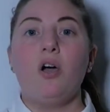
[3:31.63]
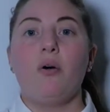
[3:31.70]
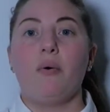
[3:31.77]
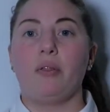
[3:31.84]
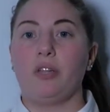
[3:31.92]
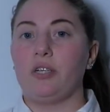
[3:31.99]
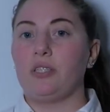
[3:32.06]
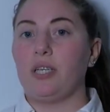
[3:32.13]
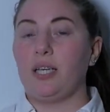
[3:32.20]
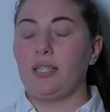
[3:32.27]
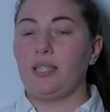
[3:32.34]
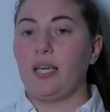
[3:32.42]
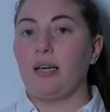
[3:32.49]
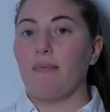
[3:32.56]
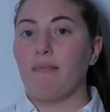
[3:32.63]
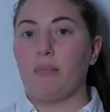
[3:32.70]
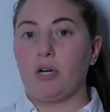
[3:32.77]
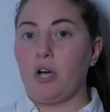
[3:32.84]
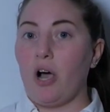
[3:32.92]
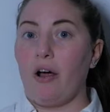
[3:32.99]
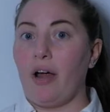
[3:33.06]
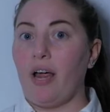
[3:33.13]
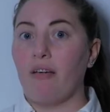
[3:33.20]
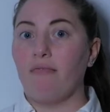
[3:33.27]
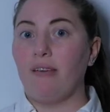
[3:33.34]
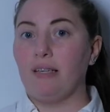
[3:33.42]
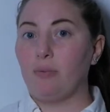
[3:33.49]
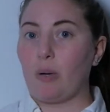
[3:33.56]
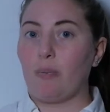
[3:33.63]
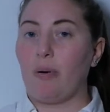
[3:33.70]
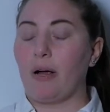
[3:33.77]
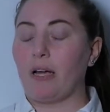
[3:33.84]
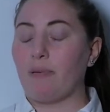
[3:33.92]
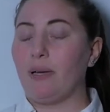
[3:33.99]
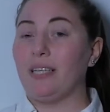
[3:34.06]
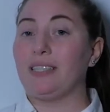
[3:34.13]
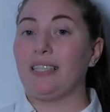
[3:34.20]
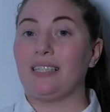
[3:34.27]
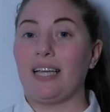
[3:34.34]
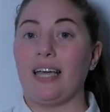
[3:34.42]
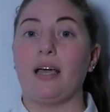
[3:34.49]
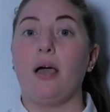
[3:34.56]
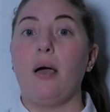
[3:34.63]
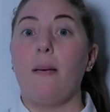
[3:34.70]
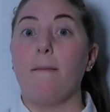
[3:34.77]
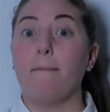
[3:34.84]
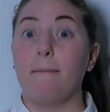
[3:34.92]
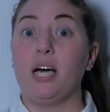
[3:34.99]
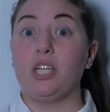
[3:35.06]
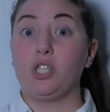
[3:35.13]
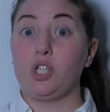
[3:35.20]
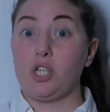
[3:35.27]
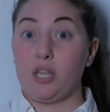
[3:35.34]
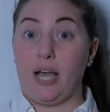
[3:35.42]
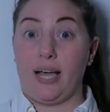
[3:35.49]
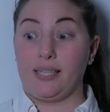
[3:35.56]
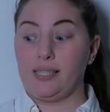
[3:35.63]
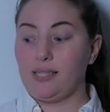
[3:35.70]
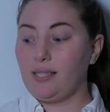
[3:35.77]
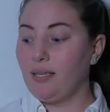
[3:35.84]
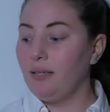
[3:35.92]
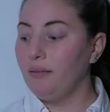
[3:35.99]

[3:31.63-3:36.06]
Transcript: when there are sites like MERCARI and Facebook Marketplace that take much less?